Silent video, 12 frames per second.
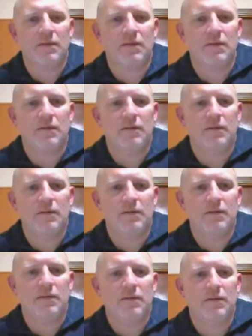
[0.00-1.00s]

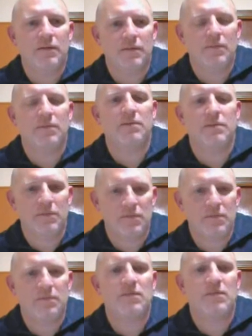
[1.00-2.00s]

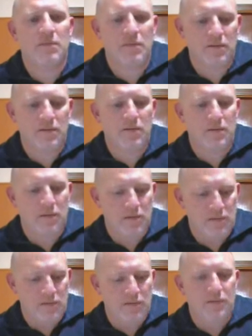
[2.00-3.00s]

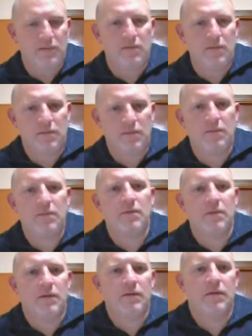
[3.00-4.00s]

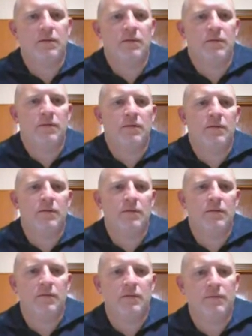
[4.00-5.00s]

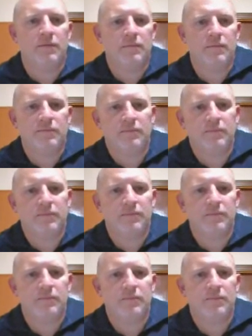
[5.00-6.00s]

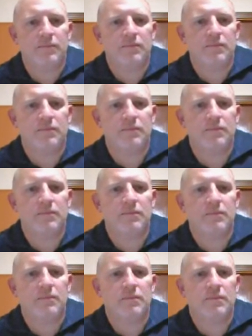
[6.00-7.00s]

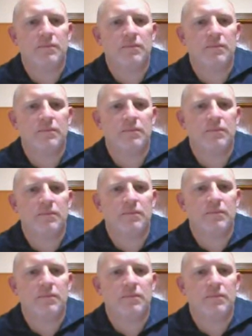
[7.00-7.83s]
This person isn't speaking.